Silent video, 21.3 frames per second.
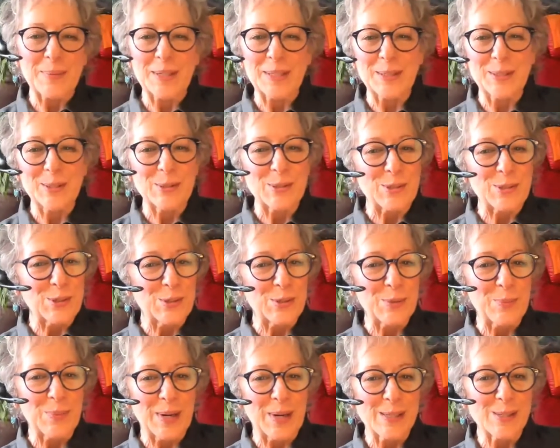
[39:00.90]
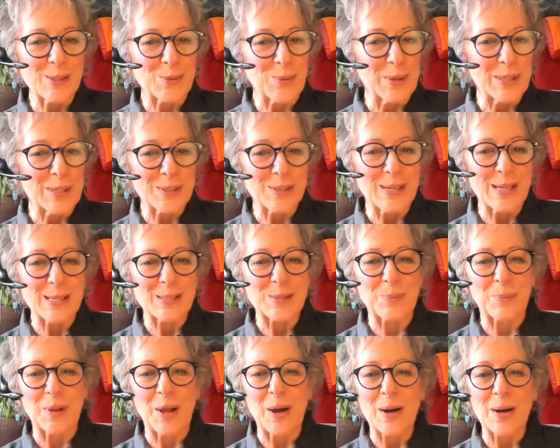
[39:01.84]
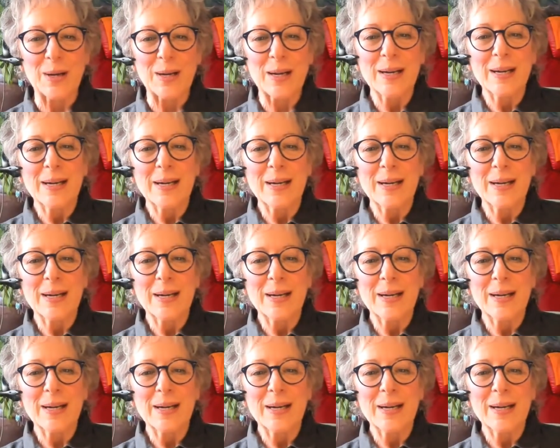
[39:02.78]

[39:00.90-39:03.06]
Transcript: on YouTube as What's Next Blog.